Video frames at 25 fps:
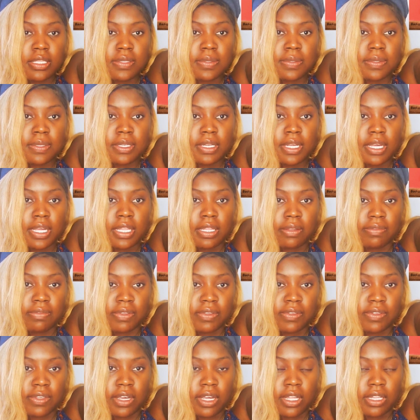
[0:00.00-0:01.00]
This one, I love
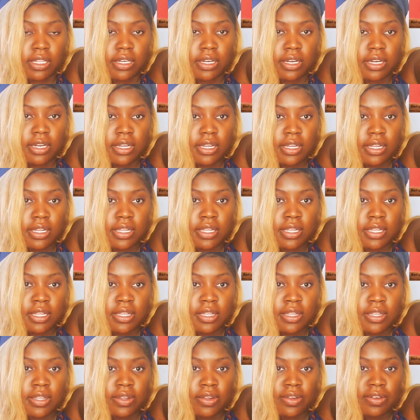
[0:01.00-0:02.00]
this color
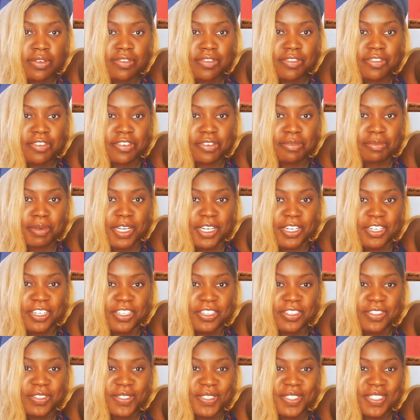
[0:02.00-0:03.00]
for my
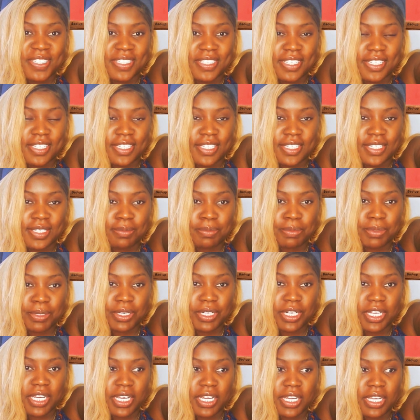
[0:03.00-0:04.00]
nudes. This is
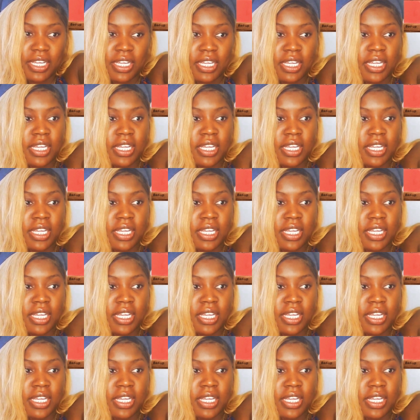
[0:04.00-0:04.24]
pretty.